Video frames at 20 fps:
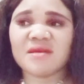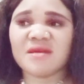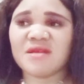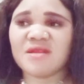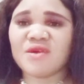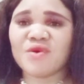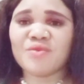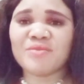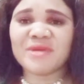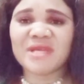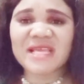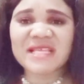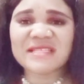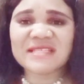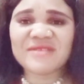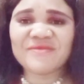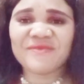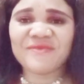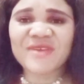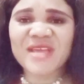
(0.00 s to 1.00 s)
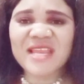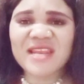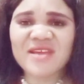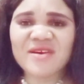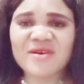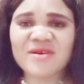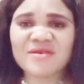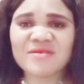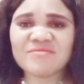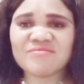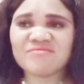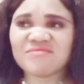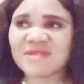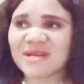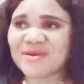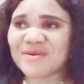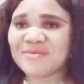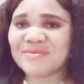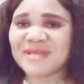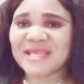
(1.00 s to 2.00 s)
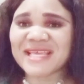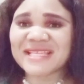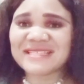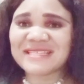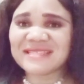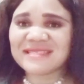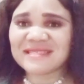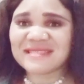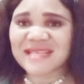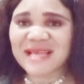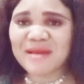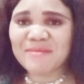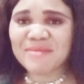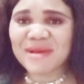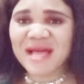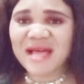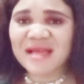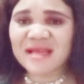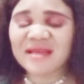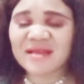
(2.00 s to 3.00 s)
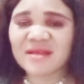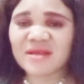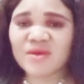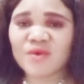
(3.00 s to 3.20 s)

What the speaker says: they will be getting failure, they will be getting setback.